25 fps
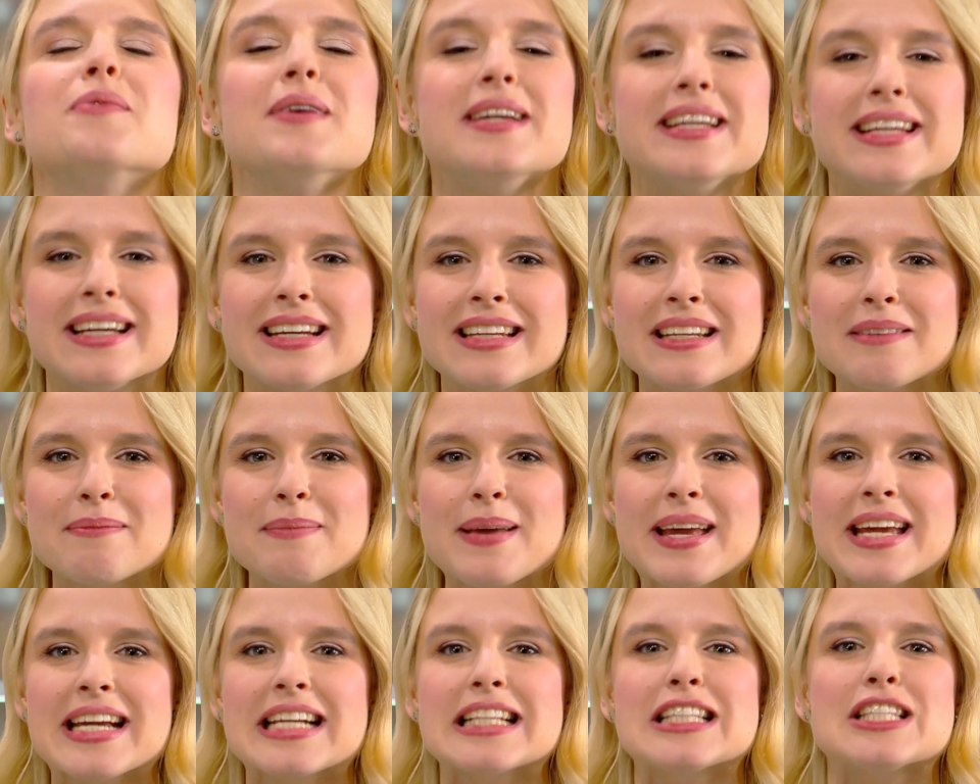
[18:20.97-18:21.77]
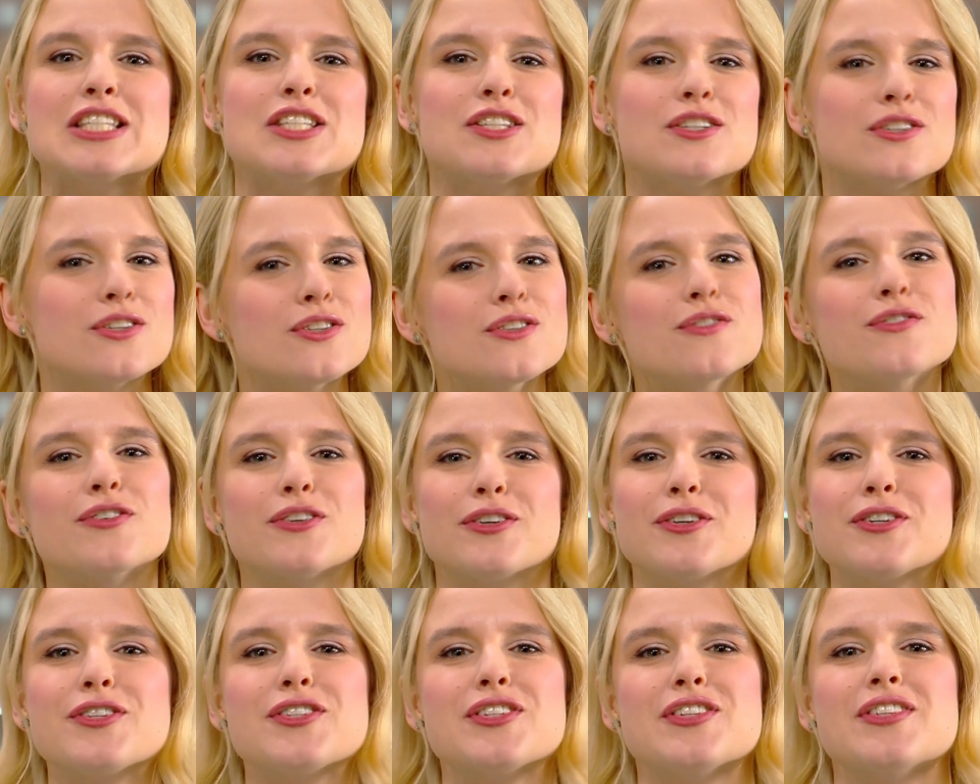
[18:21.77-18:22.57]
We're gonna make two
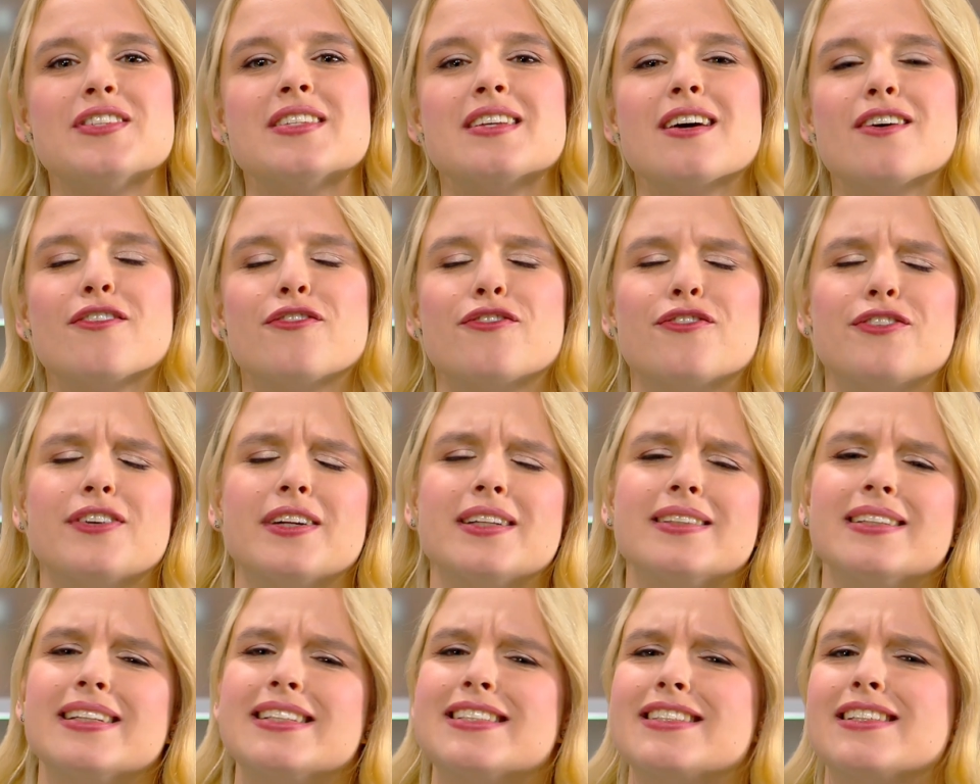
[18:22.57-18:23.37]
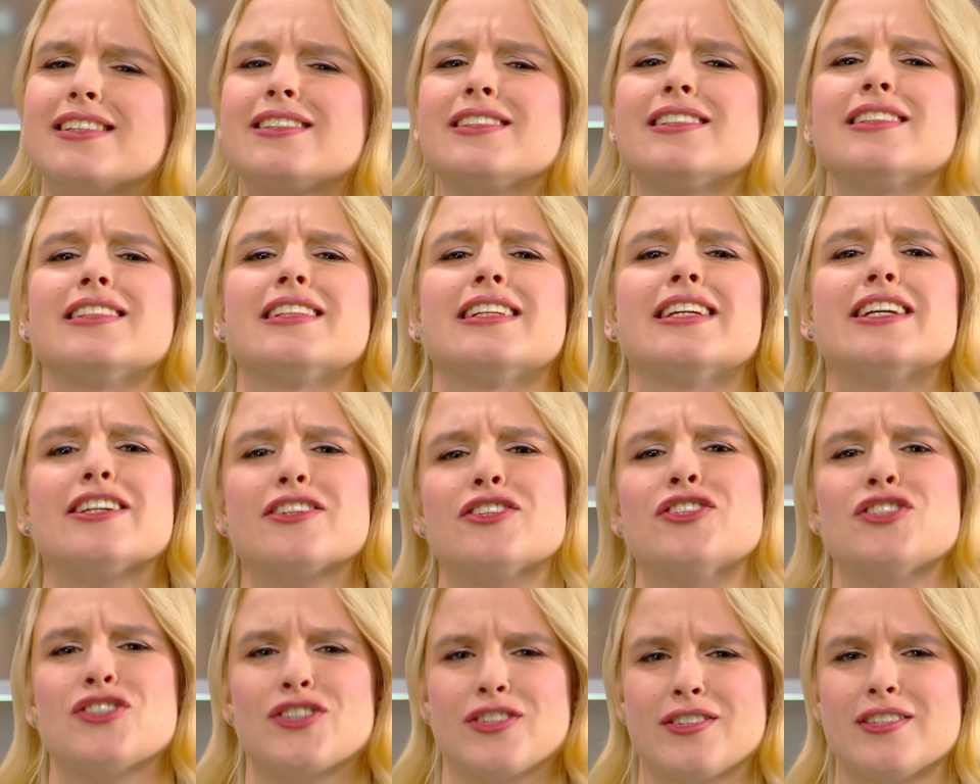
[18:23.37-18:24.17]
versions of really
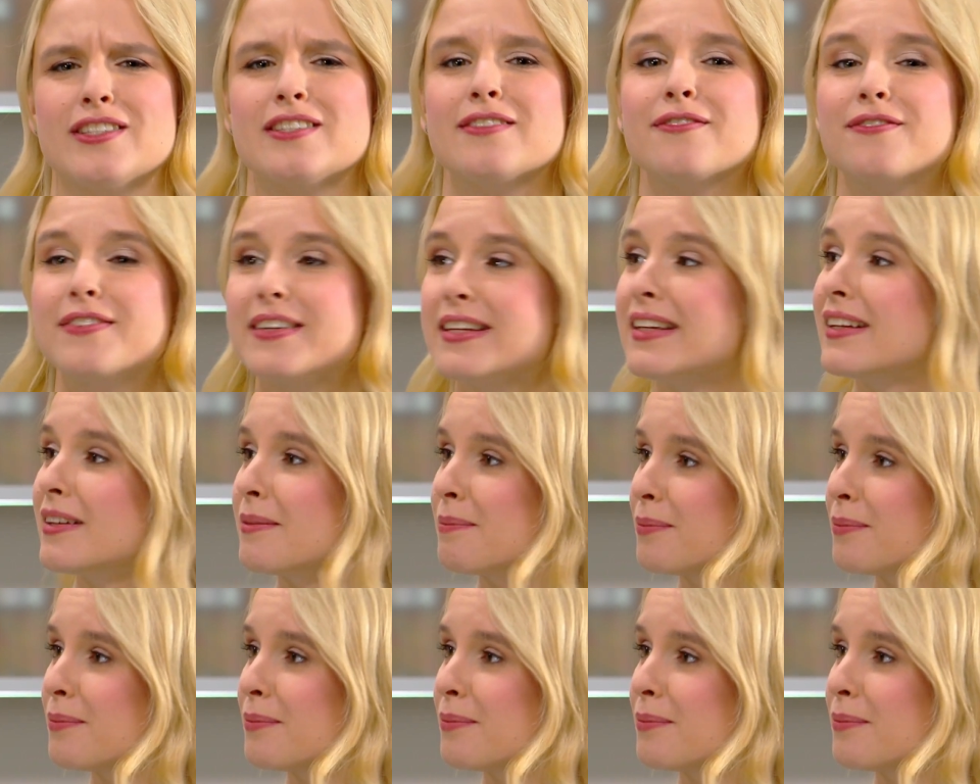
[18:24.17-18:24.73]
delicious vegan